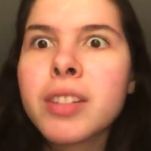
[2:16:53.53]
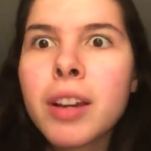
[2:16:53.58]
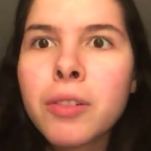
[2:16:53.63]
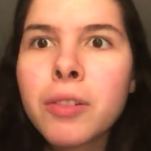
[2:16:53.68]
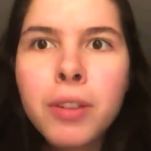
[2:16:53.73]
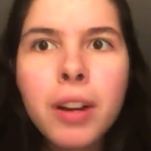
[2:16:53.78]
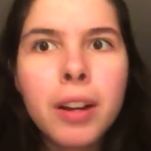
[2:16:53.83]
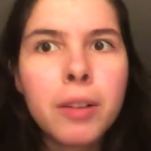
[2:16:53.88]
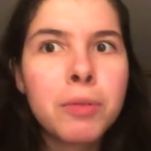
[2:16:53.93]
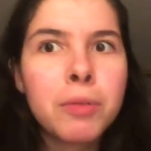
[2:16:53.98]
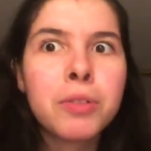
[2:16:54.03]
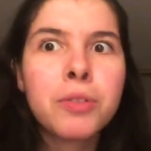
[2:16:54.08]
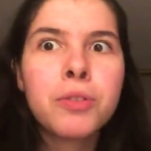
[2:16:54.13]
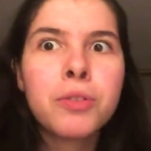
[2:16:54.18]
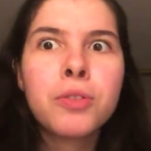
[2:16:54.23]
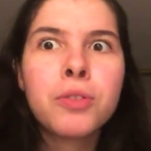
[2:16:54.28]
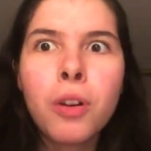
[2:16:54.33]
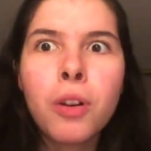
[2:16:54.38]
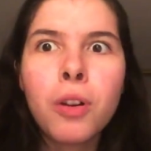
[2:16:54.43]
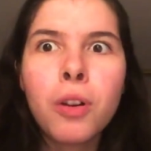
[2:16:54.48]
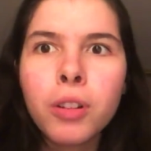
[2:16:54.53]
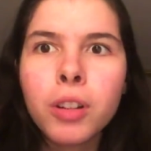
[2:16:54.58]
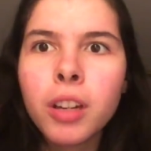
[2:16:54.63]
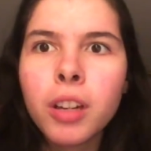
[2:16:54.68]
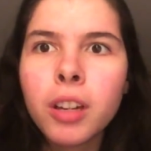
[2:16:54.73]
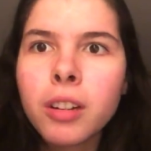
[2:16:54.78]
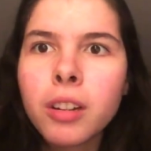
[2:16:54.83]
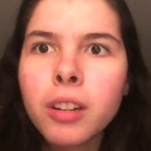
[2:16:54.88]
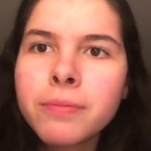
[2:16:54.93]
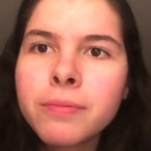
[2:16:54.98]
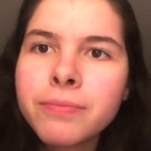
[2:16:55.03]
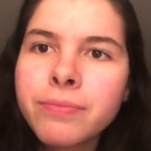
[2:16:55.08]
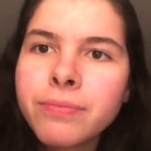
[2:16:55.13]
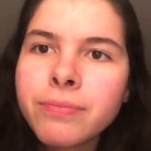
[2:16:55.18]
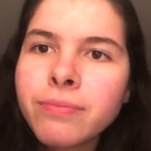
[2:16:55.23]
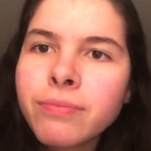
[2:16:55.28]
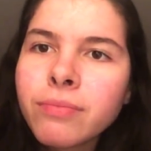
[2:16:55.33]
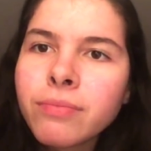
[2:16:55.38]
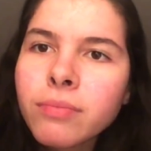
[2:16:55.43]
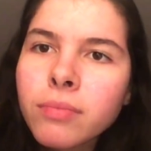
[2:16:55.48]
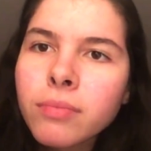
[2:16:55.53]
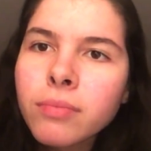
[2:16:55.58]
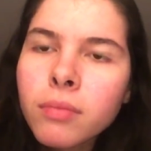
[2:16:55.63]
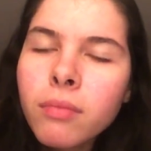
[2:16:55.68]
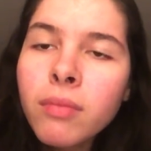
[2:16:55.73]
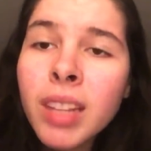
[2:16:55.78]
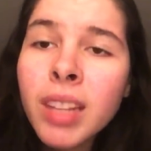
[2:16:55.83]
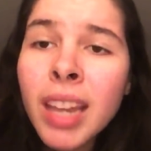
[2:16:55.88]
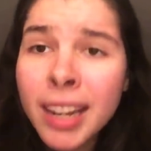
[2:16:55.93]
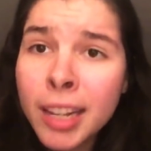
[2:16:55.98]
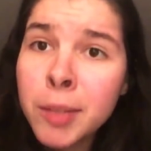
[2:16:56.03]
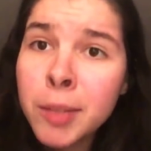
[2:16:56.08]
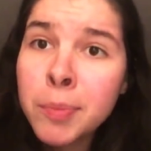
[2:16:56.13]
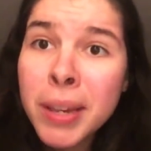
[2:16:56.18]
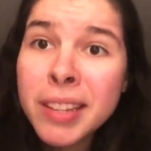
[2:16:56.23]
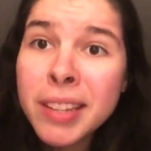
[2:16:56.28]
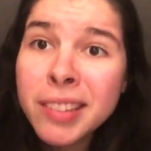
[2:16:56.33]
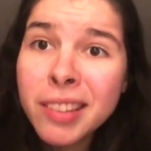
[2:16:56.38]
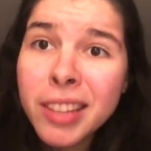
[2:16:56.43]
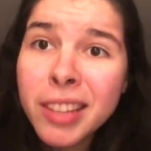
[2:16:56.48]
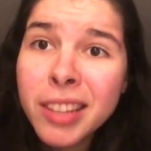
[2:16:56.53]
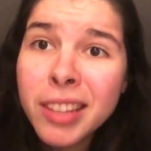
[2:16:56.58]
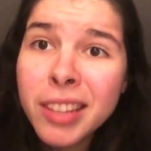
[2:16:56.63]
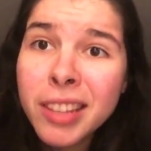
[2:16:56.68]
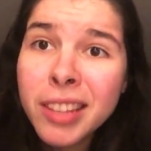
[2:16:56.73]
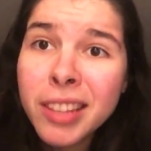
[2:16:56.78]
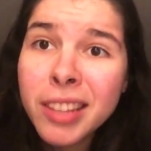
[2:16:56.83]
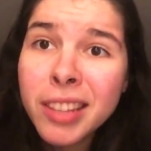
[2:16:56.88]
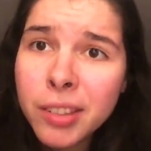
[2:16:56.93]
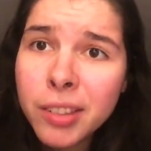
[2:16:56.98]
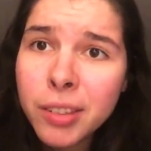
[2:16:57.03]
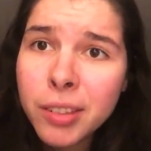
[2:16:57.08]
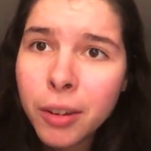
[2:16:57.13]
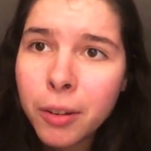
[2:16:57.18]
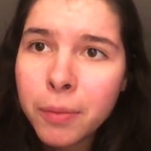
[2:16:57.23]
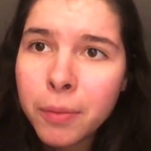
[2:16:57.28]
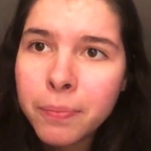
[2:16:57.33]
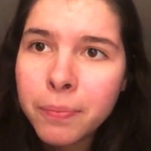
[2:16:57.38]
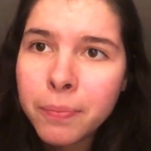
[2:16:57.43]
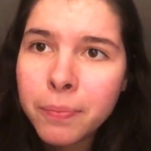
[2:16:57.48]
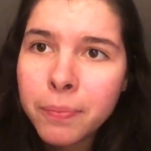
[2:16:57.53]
soundtrack was so good. And it's based in the 80s, so.